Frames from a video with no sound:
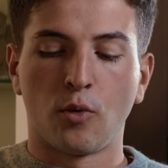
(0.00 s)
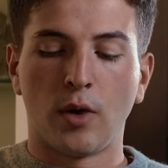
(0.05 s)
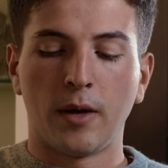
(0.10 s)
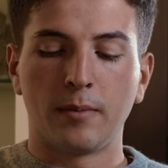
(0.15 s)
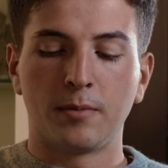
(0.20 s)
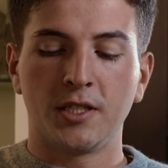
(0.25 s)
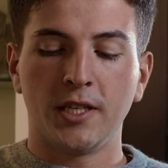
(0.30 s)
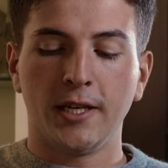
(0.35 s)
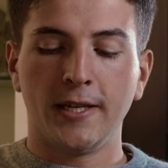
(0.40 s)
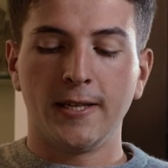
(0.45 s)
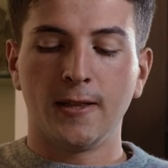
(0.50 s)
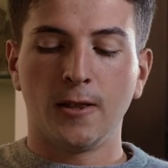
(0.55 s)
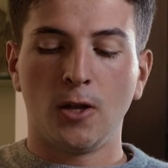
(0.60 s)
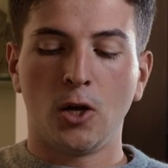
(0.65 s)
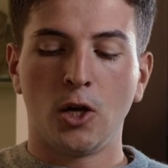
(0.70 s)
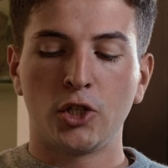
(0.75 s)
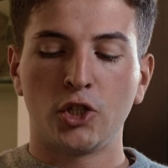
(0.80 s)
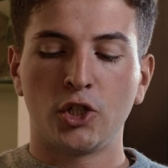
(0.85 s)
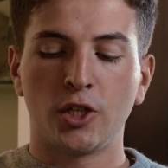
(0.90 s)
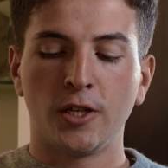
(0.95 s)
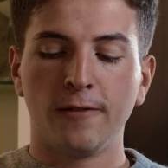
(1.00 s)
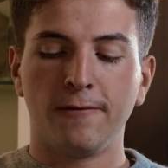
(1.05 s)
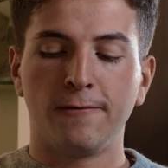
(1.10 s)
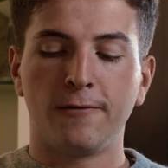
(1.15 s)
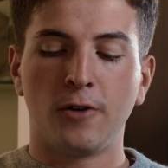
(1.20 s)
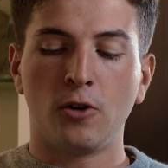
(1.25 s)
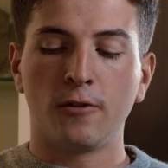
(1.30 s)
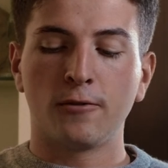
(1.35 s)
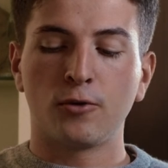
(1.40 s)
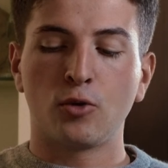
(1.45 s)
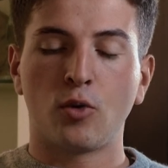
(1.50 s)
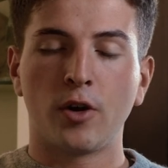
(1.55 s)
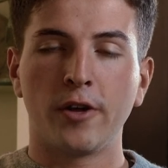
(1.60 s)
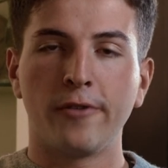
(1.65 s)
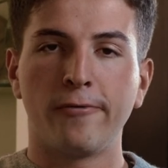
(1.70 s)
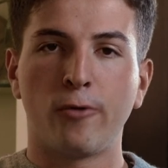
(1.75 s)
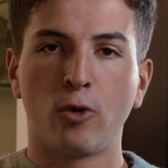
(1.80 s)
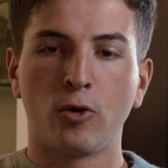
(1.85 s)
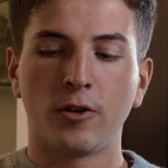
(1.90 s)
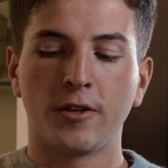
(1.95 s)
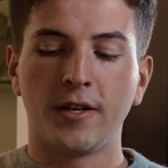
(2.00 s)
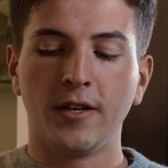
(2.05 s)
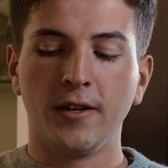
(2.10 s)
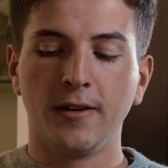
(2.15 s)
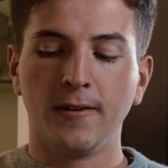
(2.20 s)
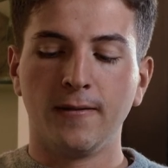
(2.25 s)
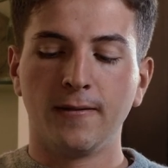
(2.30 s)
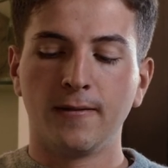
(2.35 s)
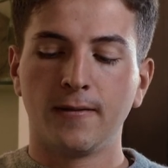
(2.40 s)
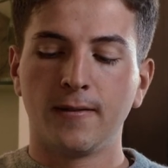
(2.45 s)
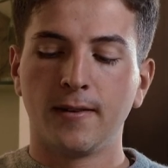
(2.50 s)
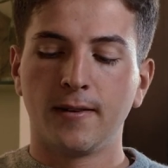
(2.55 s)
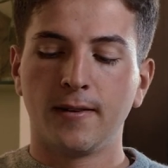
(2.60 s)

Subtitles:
website, launched in the fall of 2014,